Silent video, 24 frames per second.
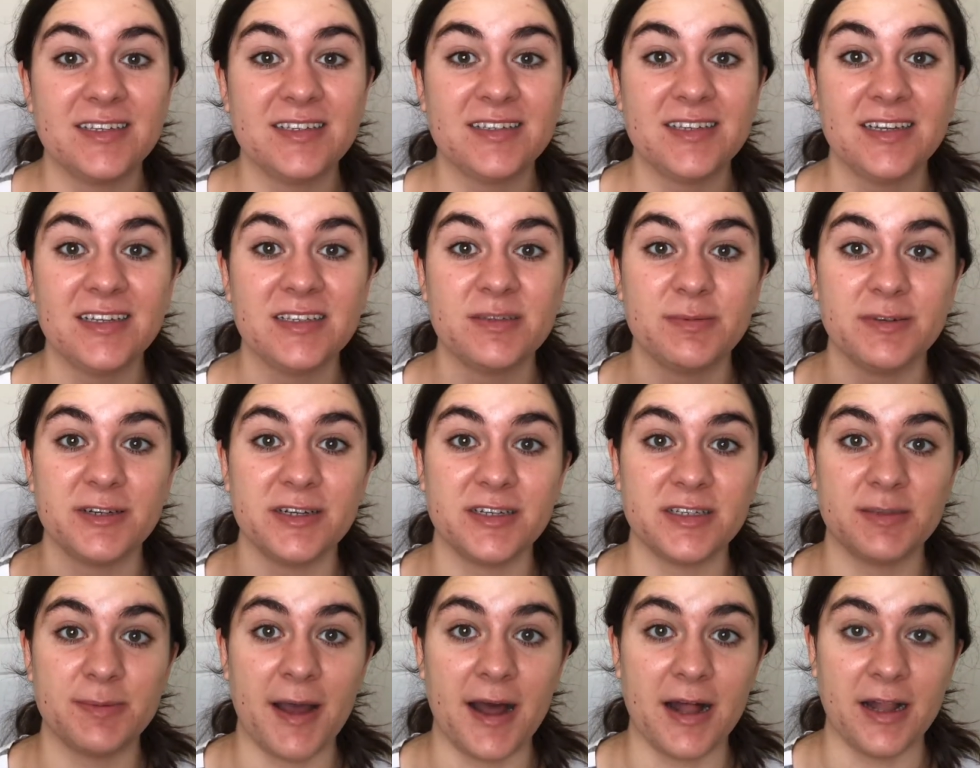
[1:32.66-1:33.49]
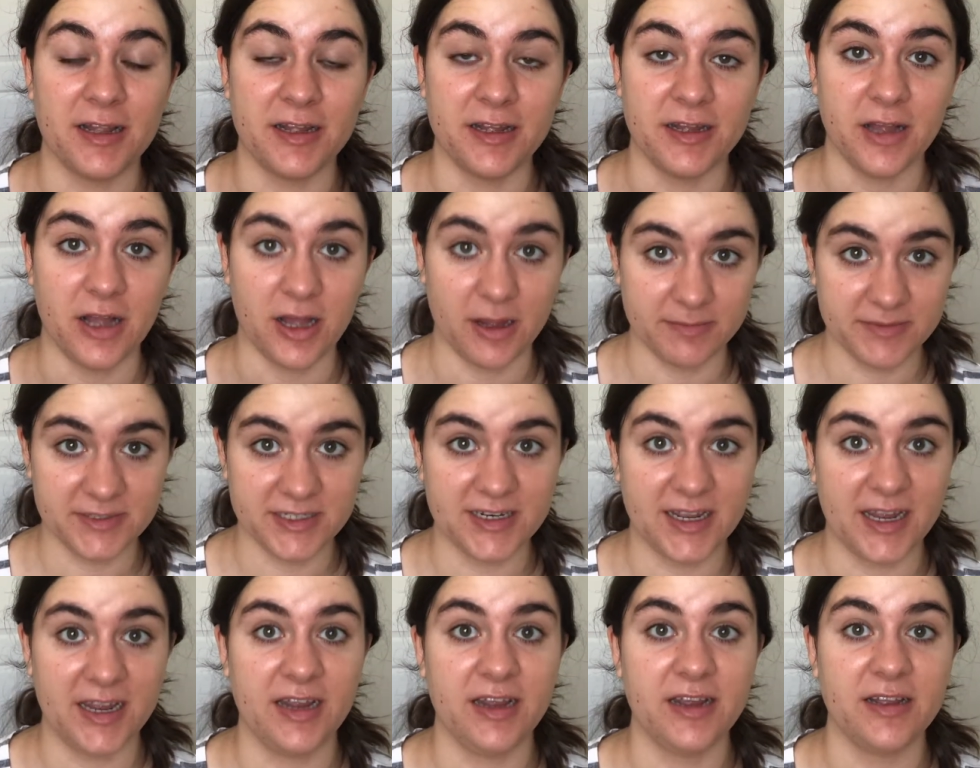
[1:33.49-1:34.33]
is his biggest palette up to
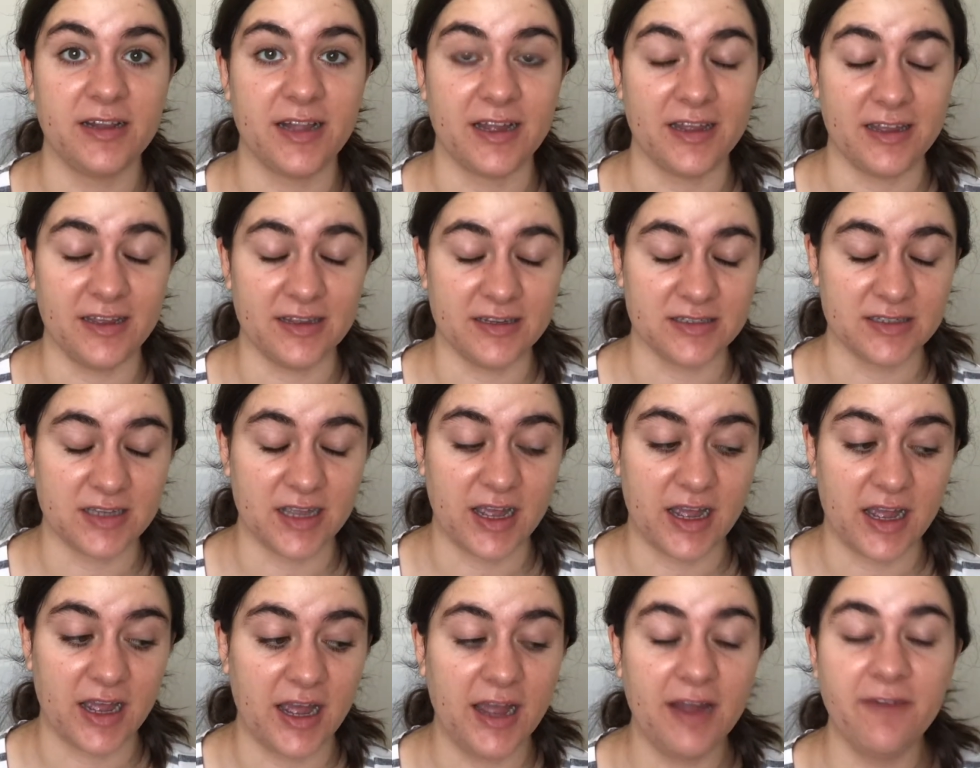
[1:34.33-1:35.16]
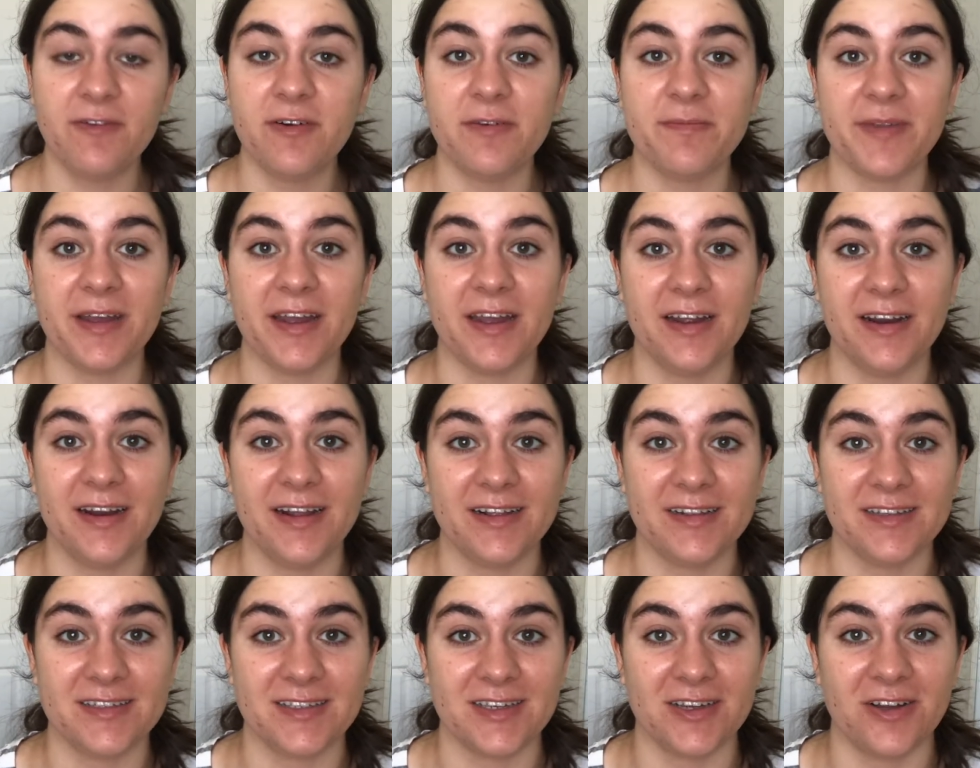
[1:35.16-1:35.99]
date that he has ever made,
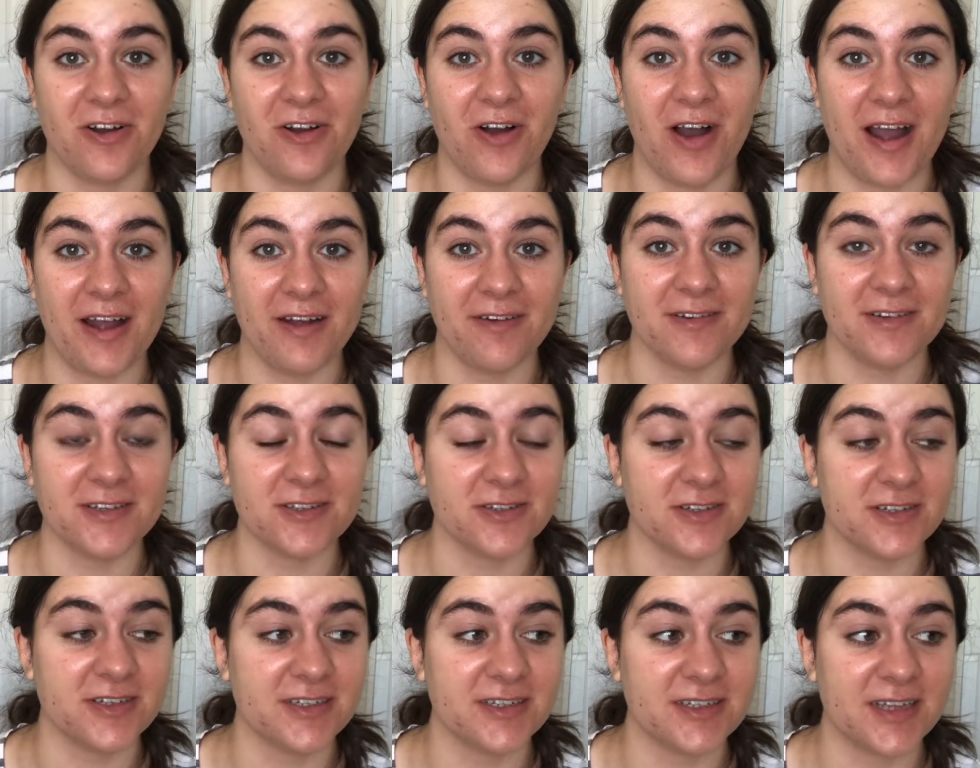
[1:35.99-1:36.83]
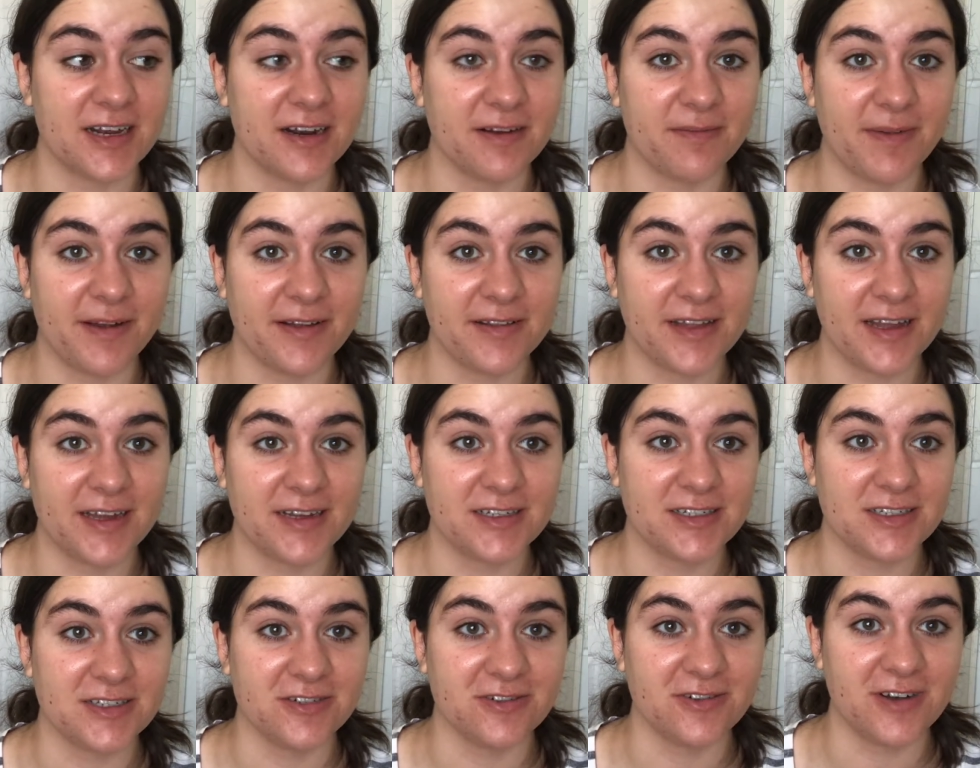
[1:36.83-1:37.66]
and so I was really excited about that
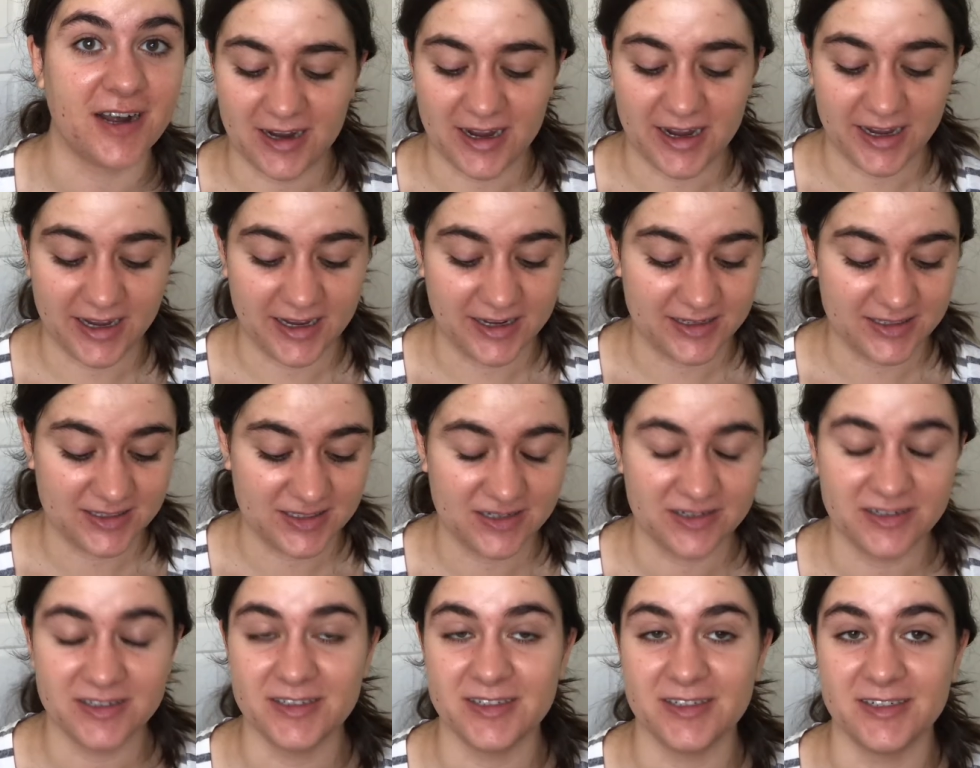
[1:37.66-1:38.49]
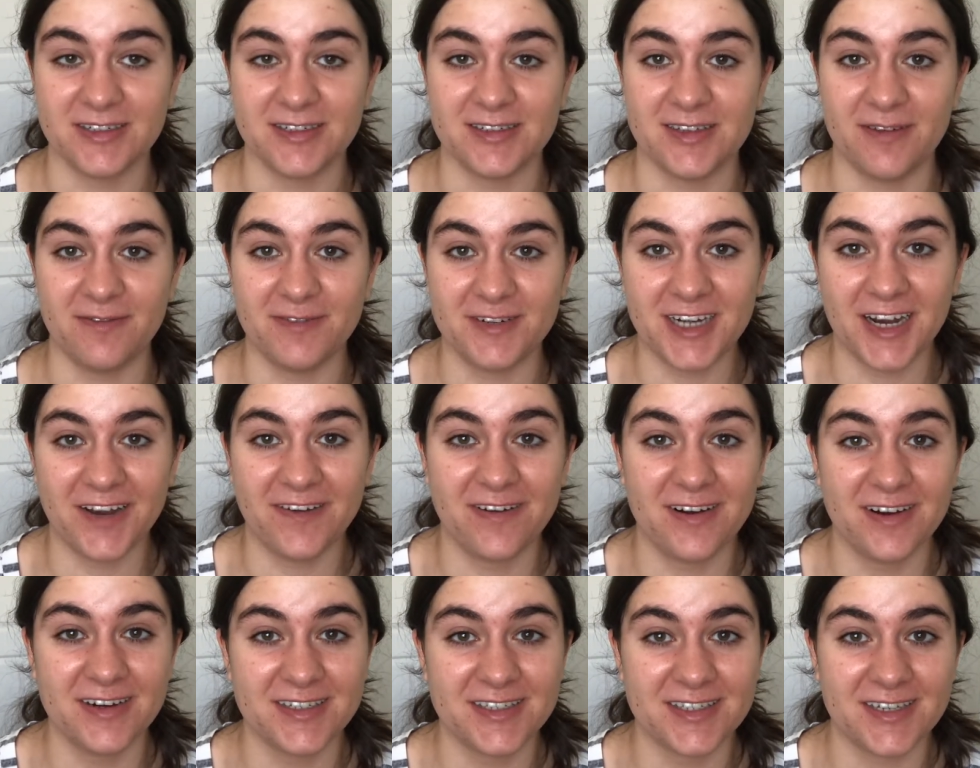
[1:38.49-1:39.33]
too. I seriously just love
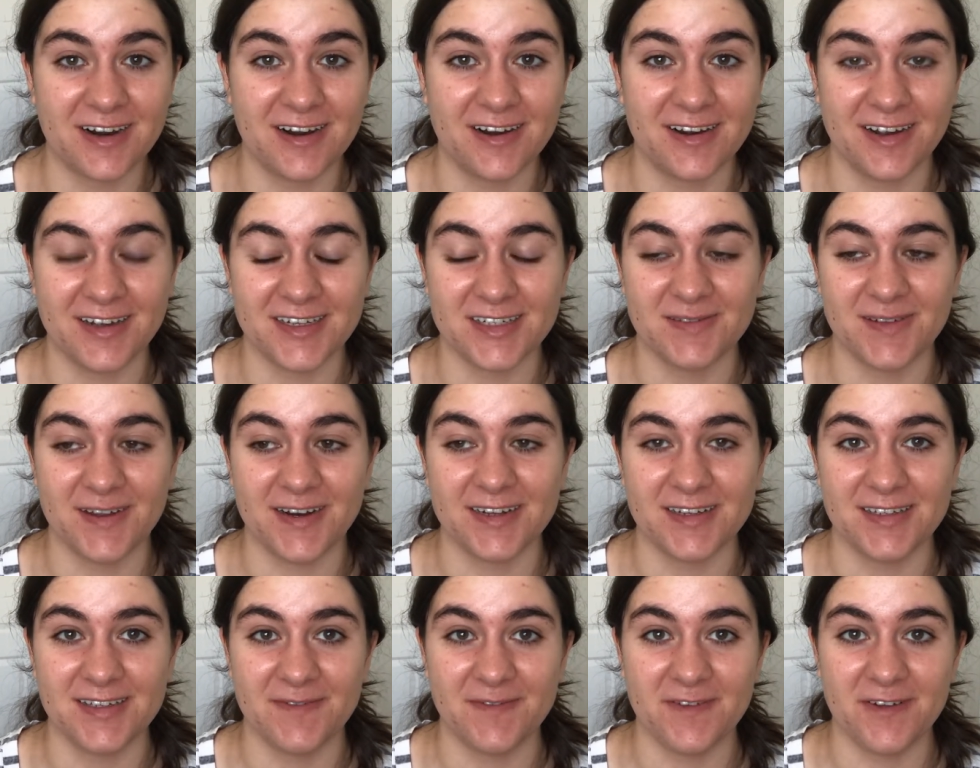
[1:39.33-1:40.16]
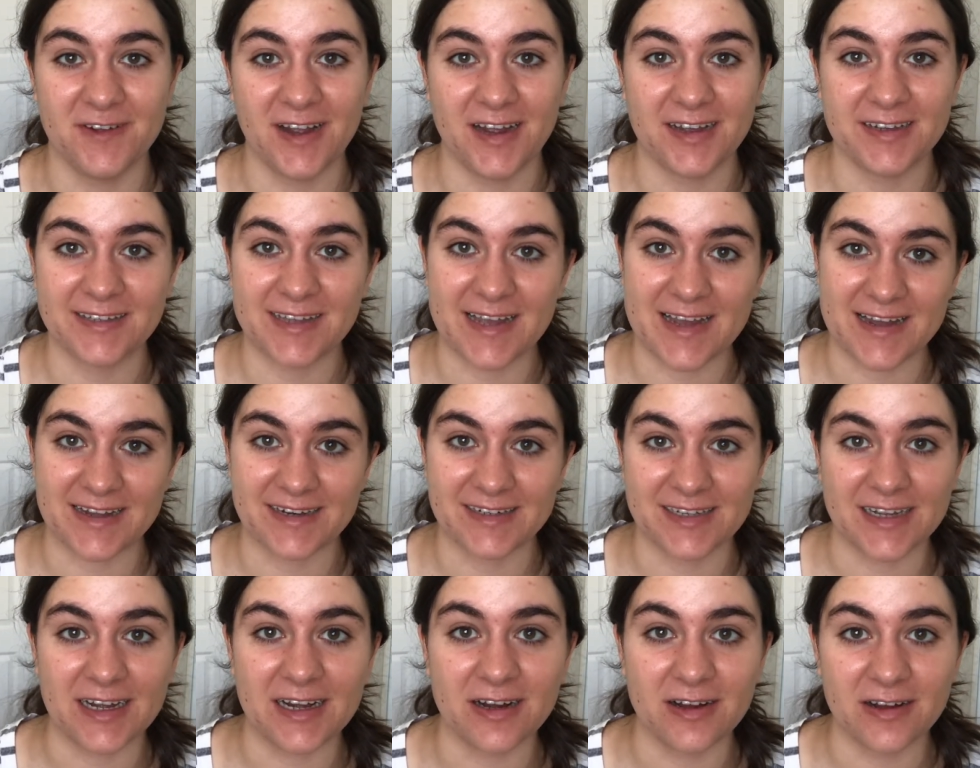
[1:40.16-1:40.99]
Jeffree Star Cosmetics, if you guys can't
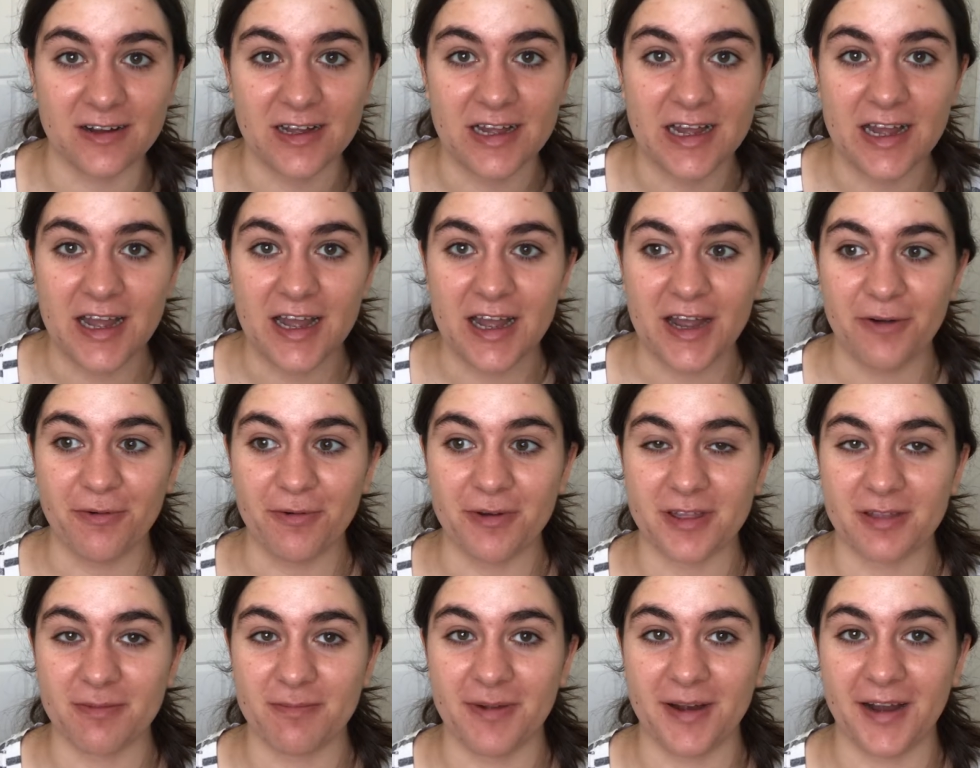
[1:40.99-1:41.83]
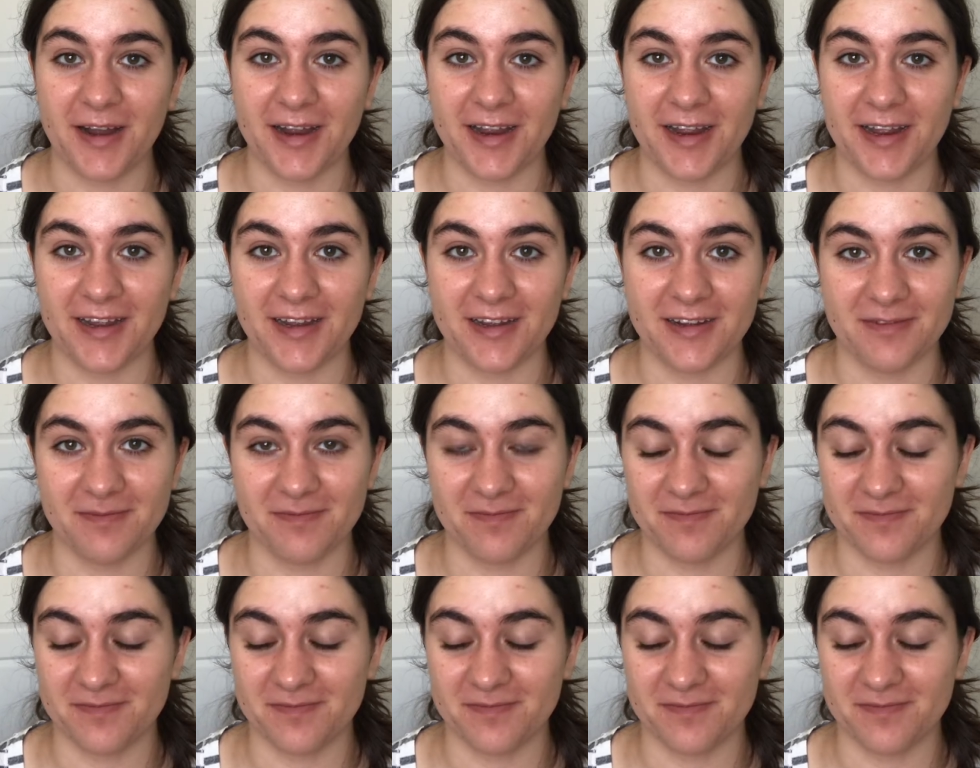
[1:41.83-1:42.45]
tell with my